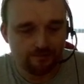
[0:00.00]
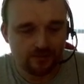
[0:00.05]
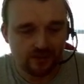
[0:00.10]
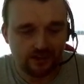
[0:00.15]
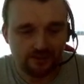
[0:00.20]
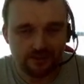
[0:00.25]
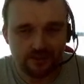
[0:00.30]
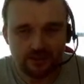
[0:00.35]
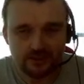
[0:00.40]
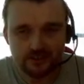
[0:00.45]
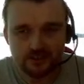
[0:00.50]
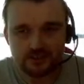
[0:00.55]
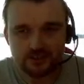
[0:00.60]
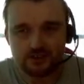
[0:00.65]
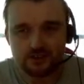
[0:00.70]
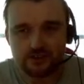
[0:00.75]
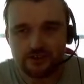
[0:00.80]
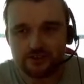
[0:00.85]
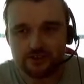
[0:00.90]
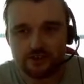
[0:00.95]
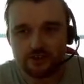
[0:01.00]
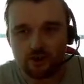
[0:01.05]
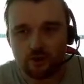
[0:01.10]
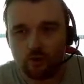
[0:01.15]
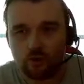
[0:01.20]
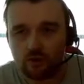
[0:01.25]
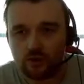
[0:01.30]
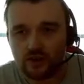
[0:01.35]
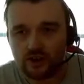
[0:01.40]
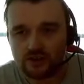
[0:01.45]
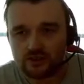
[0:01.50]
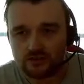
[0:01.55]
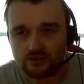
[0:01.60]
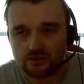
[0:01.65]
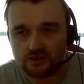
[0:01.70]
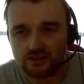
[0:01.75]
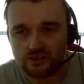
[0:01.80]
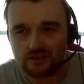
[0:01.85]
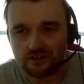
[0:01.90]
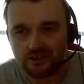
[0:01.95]
and this is the result. This
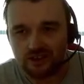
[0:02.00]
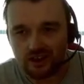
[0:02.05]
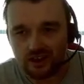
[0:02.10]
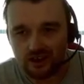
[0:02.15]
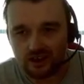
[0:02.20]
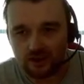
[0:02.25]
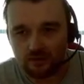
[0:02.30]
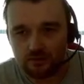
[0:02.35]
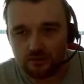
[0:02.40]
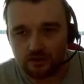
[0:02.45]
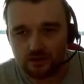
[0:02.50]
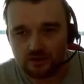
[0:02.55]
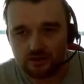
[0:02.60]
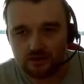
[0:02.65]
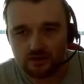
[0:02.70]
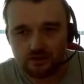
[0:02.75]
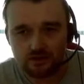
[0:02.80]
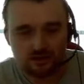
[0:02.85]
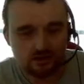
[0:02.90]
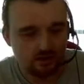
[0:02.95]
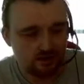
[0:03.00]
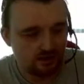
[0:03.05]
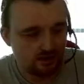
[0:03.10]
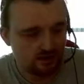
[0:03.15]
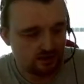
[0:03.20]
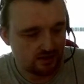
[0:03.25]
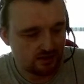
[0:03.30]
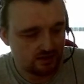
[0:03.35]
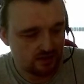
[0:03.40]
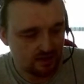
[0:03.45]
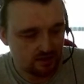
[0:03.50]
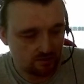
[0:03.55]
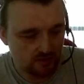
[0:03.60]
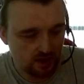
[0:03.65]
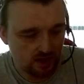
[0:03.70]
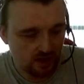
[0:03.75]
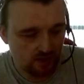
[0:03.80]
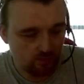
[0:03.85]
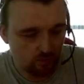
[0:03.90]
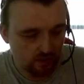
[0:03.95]
was their aim, and this is them
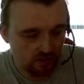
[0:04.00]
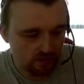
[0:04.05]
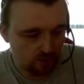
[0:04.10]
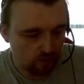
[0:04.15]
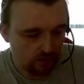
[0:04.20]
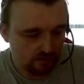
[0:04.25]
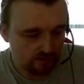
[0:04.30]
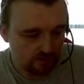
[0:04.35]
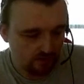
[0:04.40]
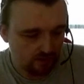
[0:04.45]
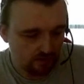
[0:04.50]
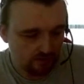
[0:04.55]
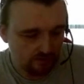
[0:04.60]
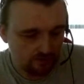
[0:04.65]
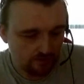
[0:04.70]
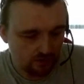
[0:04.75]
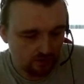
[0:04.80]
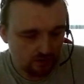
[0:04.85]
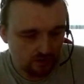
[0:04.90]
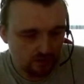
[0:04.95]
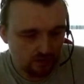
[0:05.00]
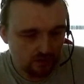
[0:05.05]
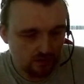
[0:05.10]
getting what they worked hard for.